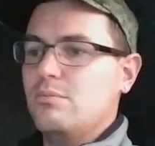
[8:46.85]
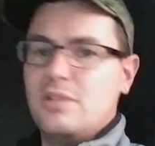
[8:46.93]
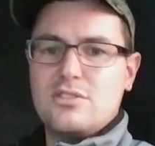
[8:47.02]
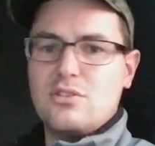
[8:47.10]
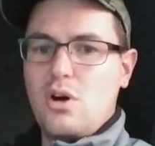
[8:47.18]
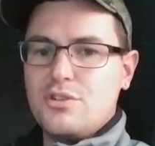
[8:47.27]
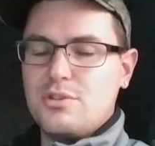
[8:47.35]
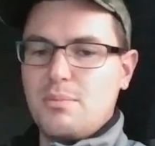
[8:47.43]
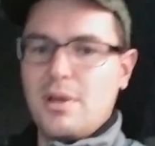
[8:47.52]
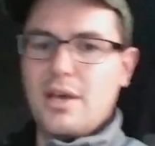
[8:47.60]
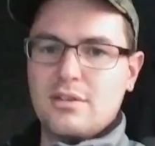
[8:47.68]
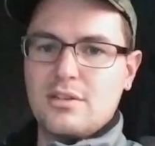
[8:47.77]
That's awesome,
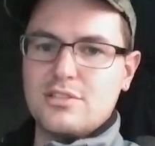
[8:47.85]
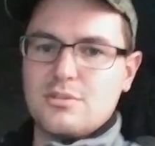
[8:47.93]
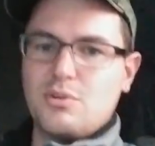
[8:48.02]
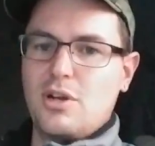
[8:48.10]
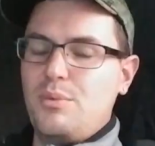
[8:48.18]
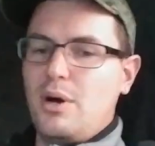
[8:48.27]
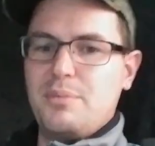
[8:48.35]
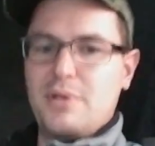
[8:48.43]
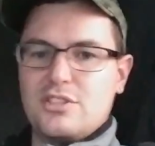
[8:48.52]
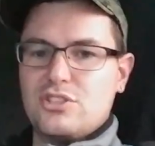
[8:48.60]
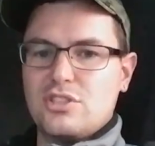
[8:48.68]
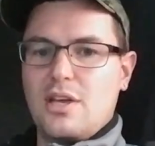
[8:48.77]
man, because
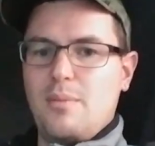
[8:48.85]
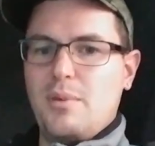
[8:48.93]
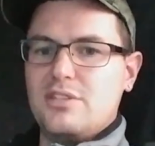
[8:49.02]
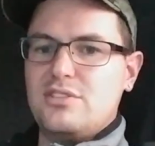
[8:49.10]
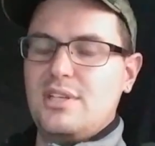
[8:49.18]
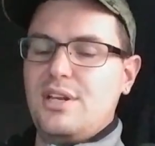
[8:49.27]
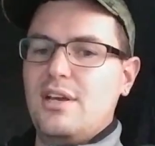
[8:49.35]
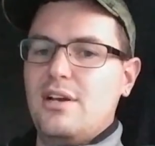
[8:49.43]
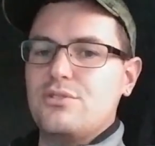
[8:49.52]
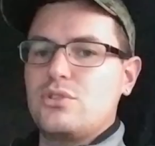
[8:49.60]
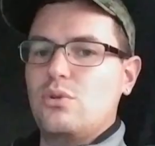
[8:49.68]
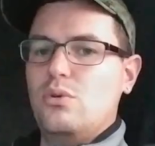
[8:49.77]
I just came out of
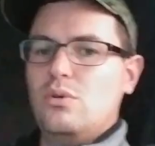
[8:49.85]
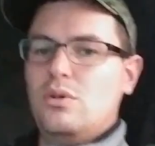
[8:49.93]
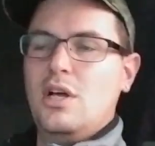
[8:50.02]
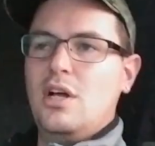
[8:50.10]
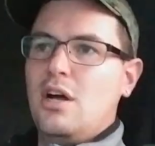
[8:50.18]
CDL school.